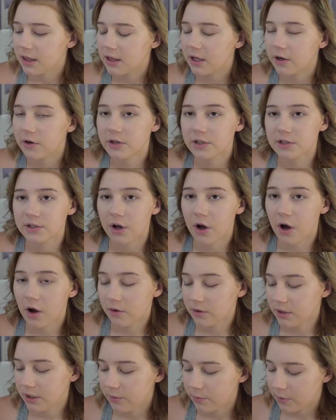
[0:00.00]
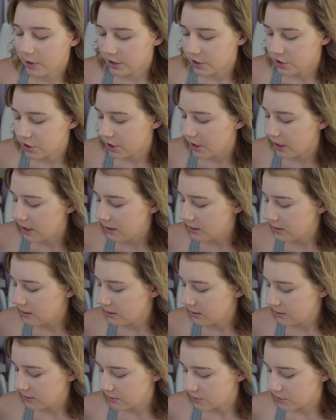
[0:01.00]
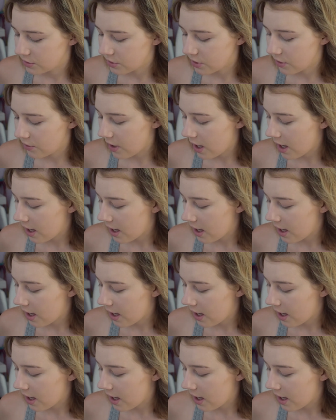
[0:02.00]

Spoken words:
There is only one shade, so